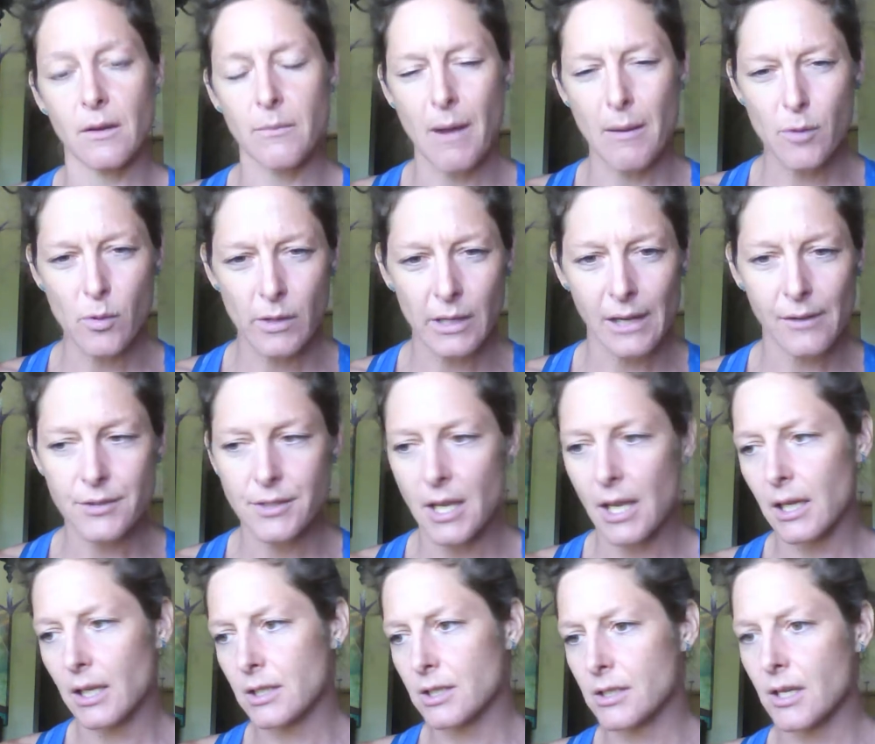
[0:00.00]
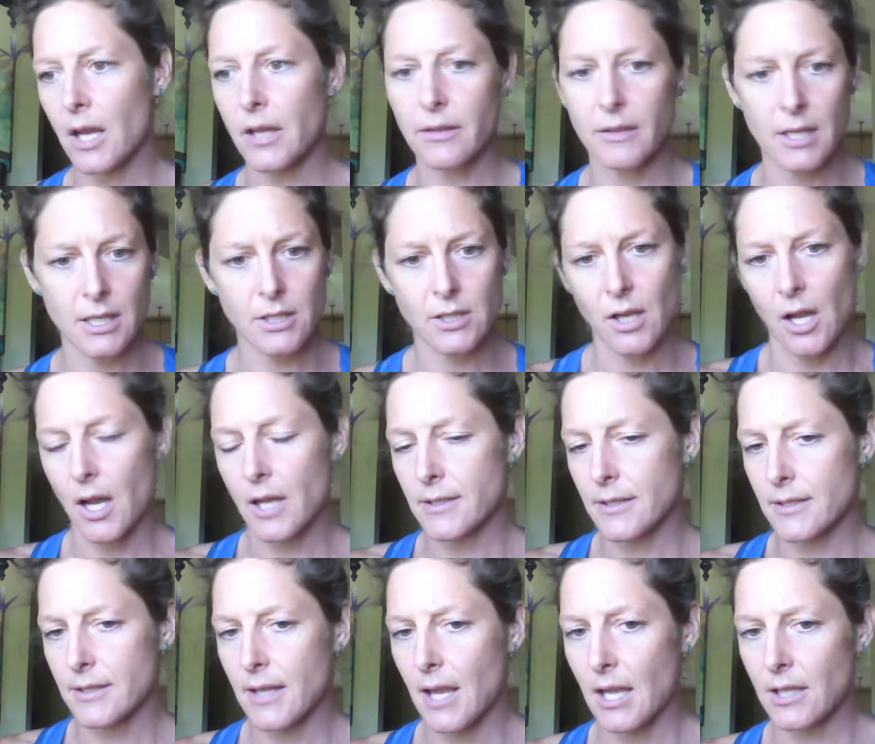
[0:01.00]
Remember when I was like, it's not this
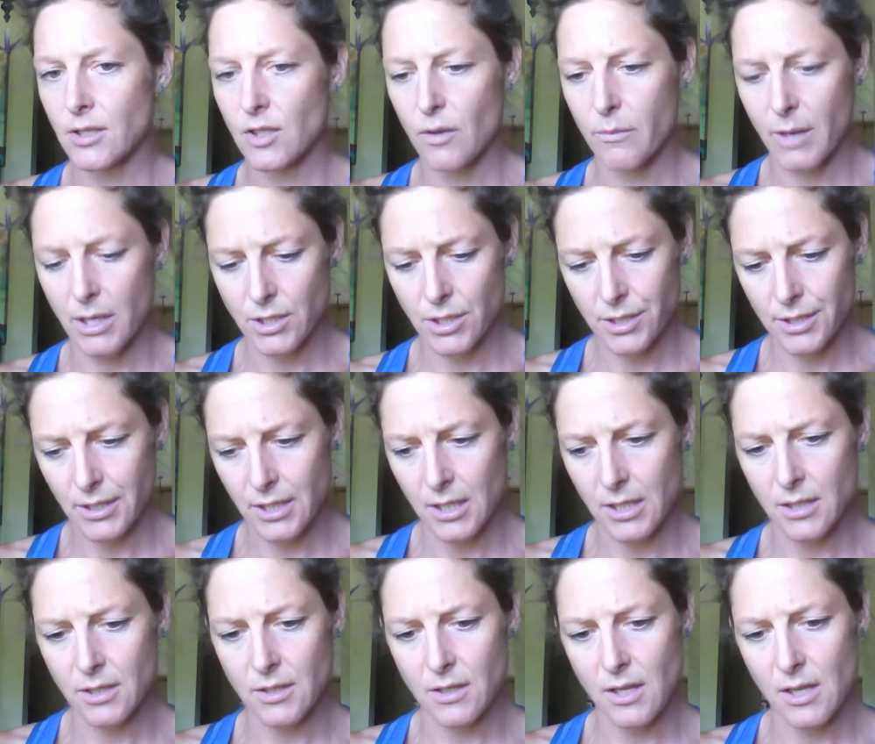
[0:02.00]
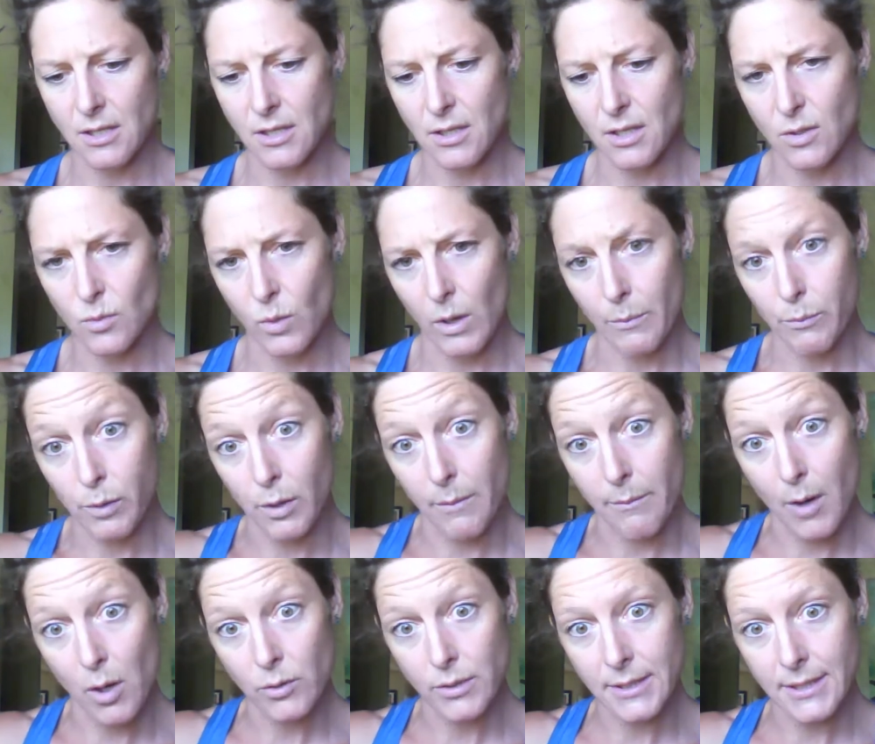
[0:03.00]
causes that so much as it is this is what
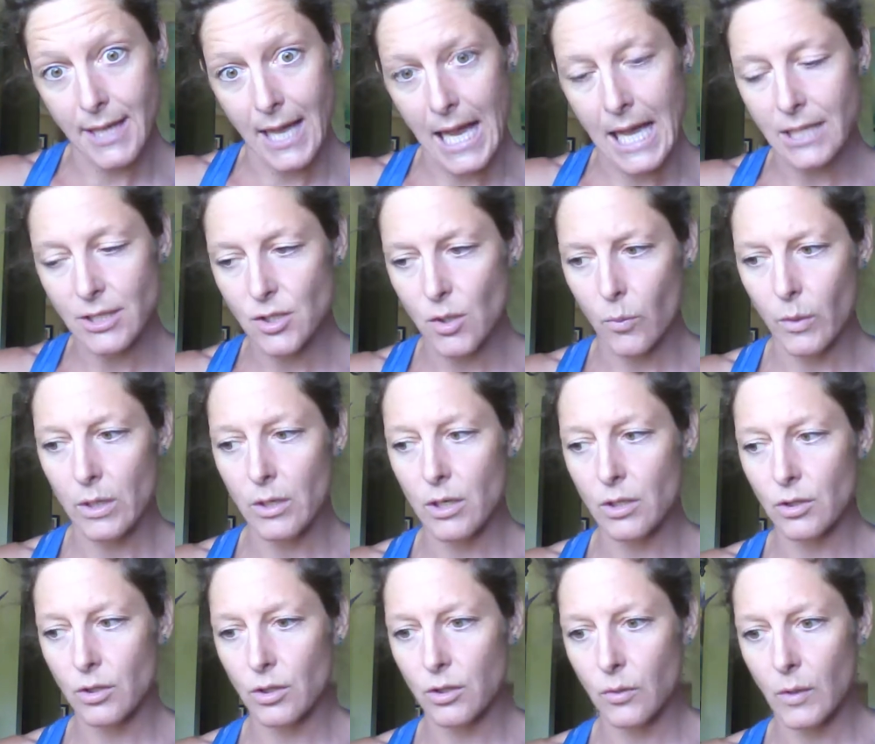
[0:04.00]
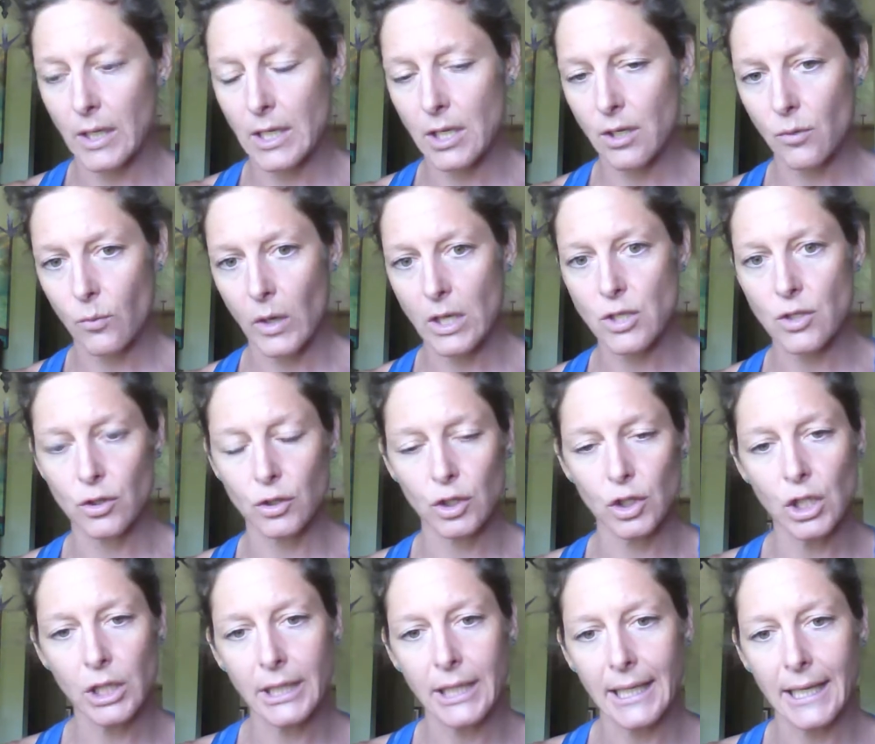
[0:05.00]
promotes that. So when you're
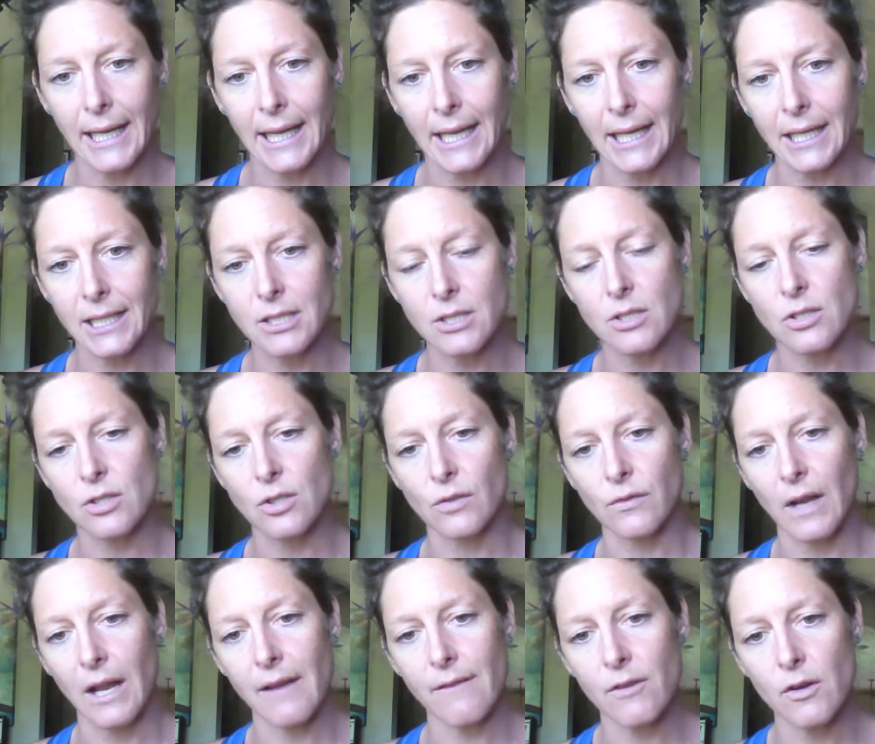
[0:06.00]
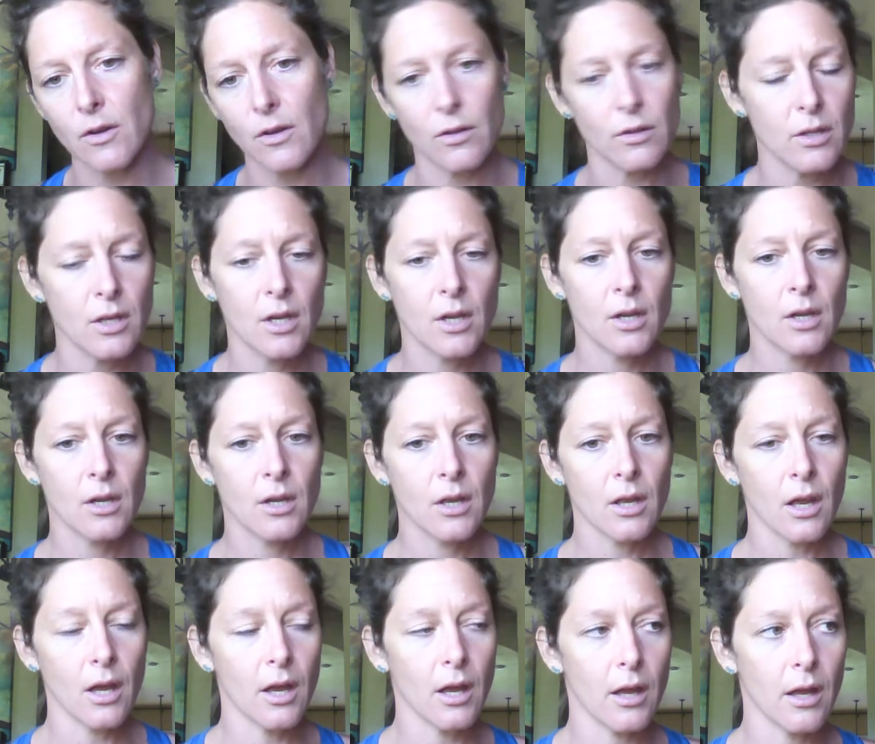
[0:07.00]
looking at survival,
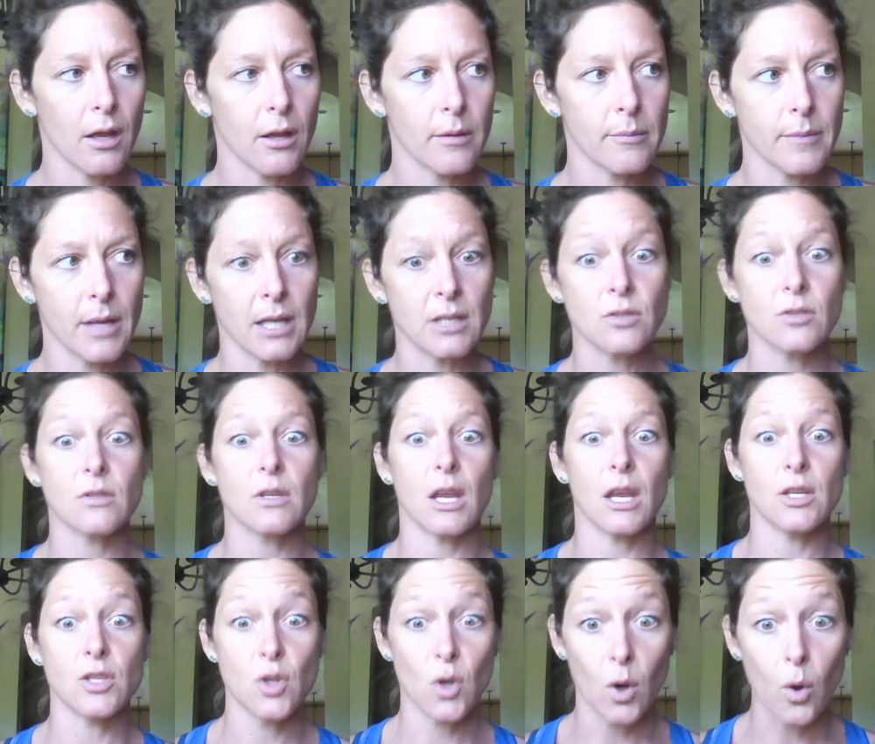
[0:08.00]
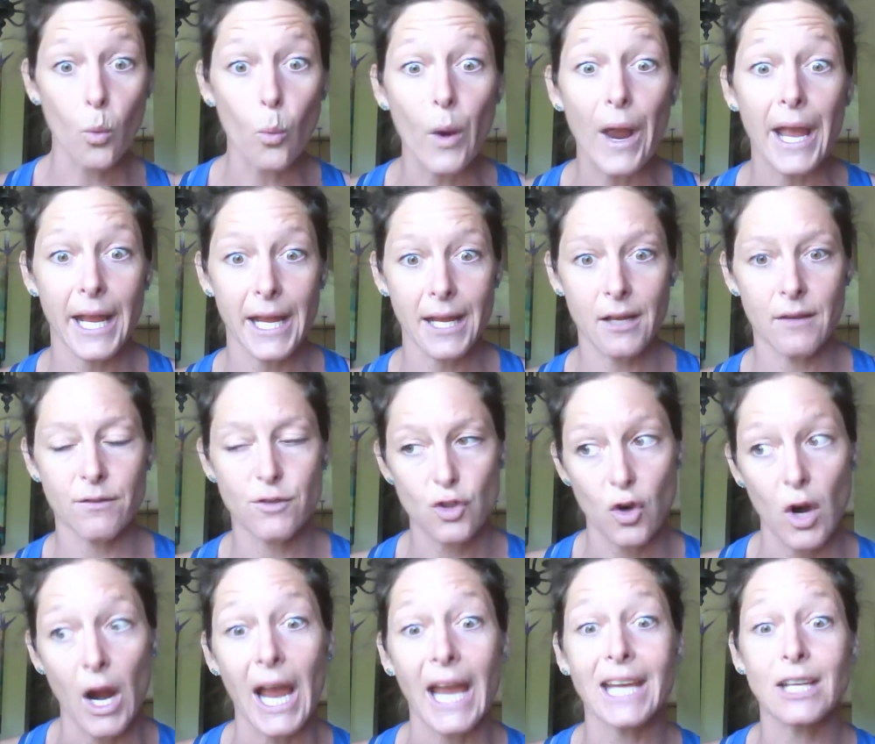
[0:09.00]
and your way of
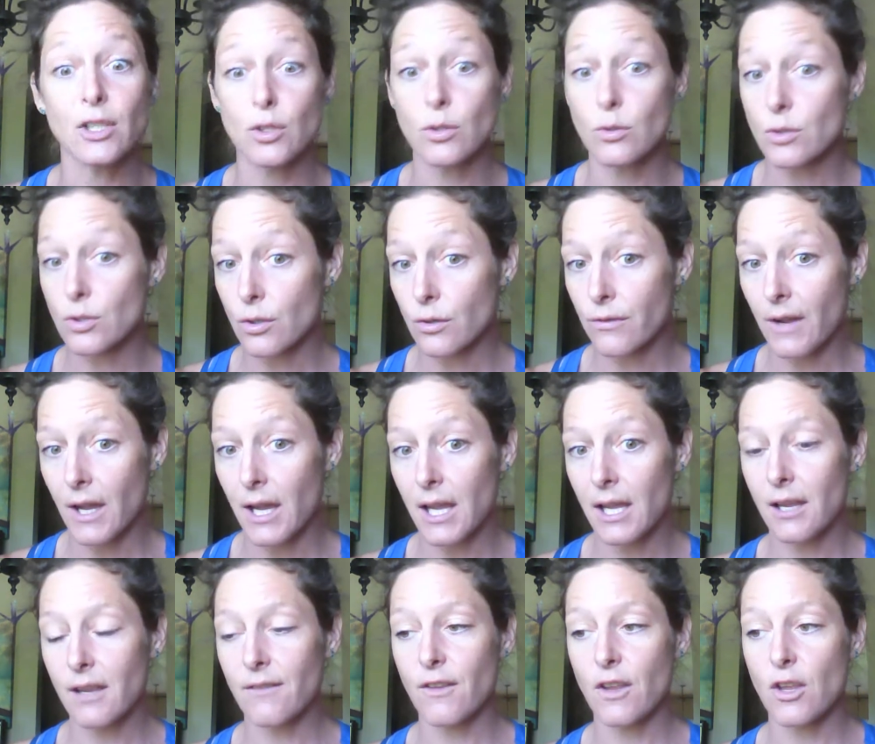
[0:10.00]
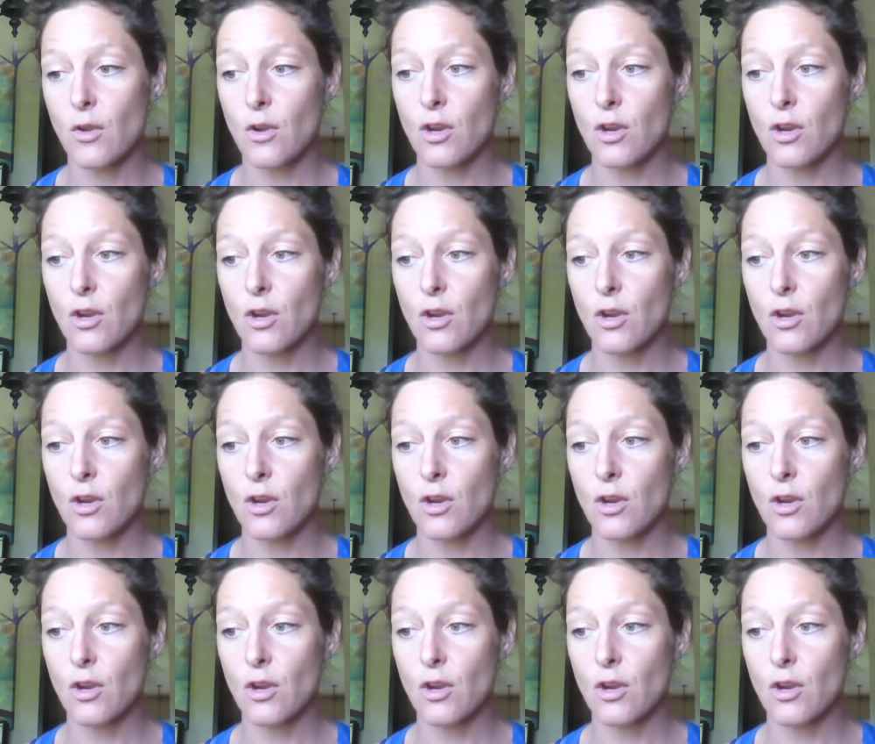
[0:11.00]
trying to survive,